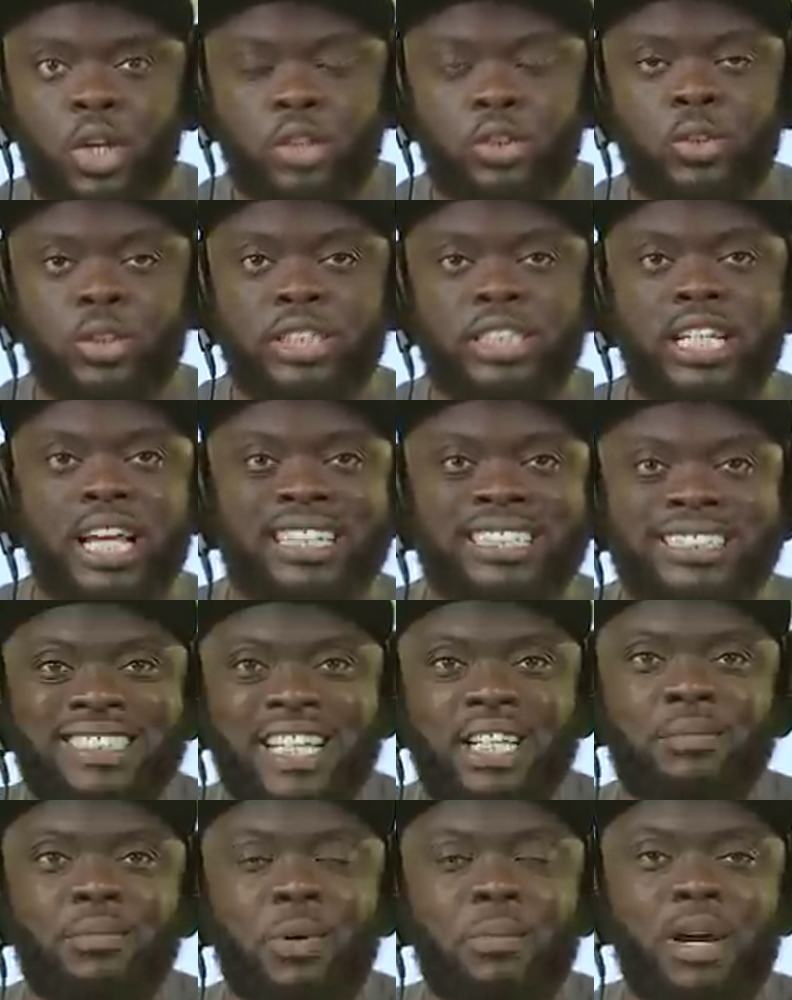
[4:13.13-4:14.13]
So she has
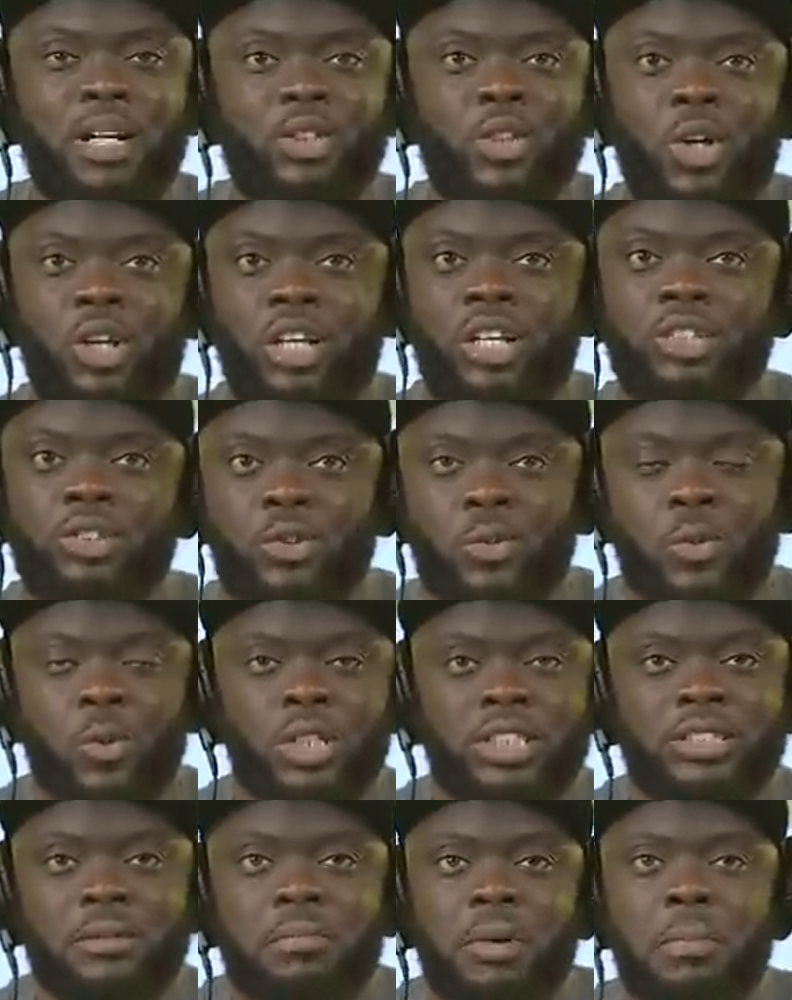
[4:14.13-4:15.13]
turned Mama Dollarz to
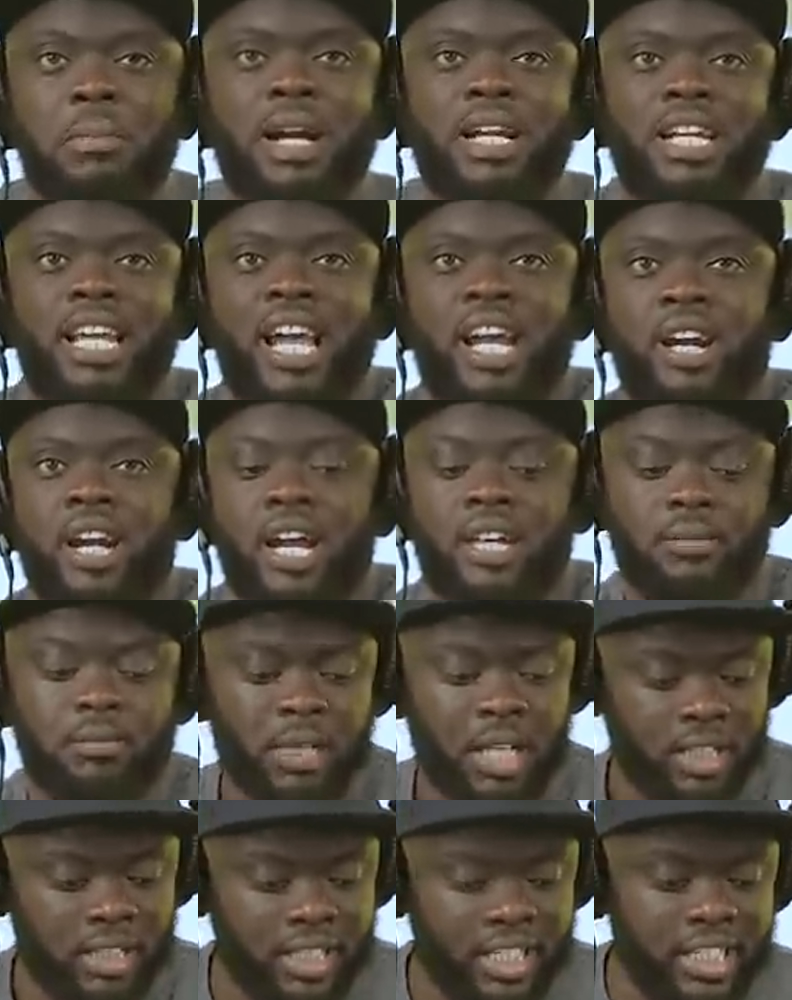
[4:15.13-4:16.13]
what? Mama Naira.
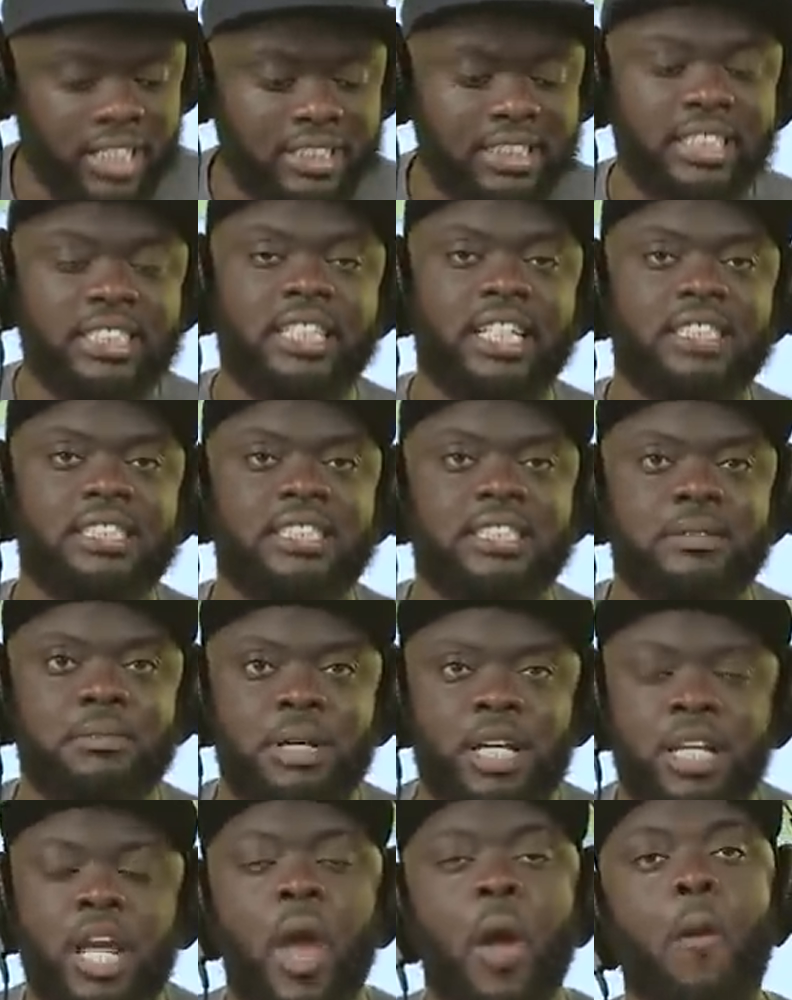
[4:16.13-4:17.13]
Ladies and
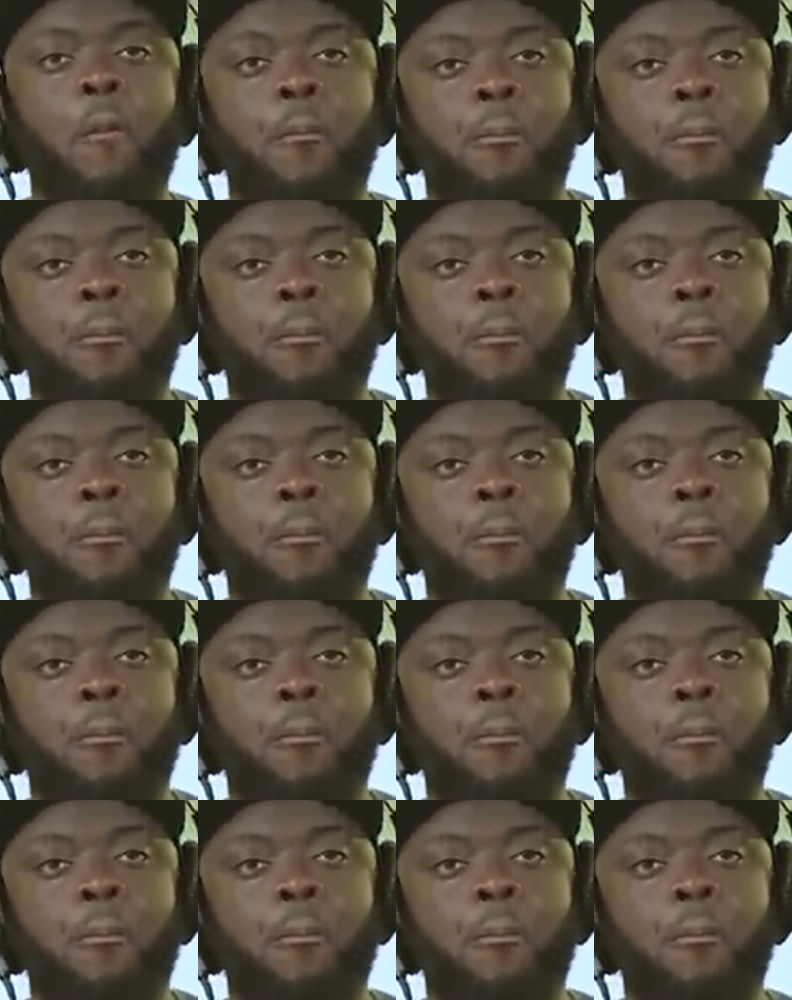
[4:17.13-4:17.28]
gentlemen.